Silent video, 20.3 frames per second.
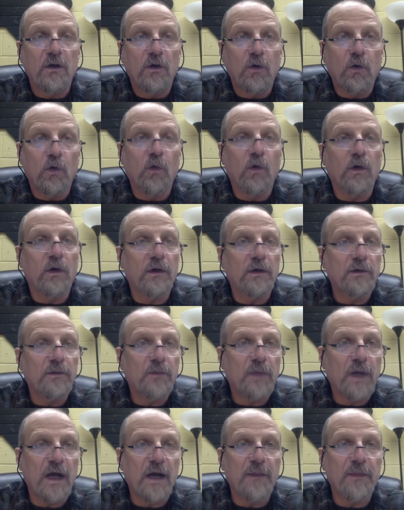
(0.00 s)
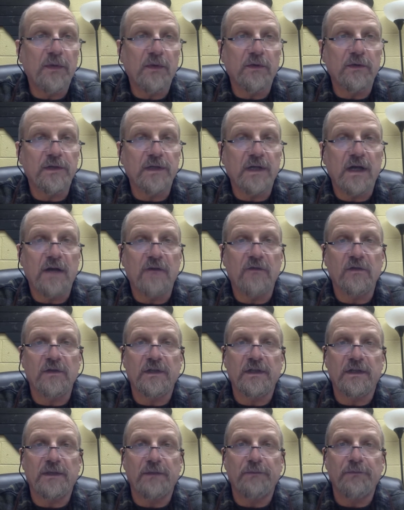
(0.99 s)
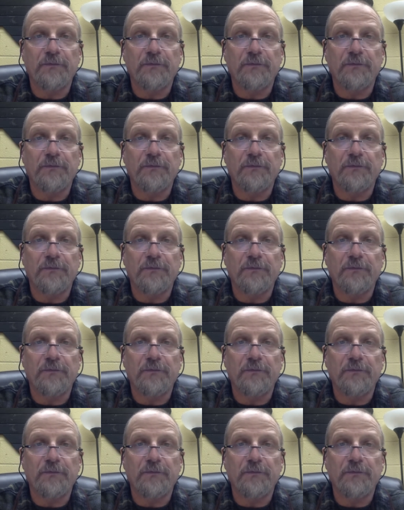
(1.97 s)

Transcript: or popular sovereignty.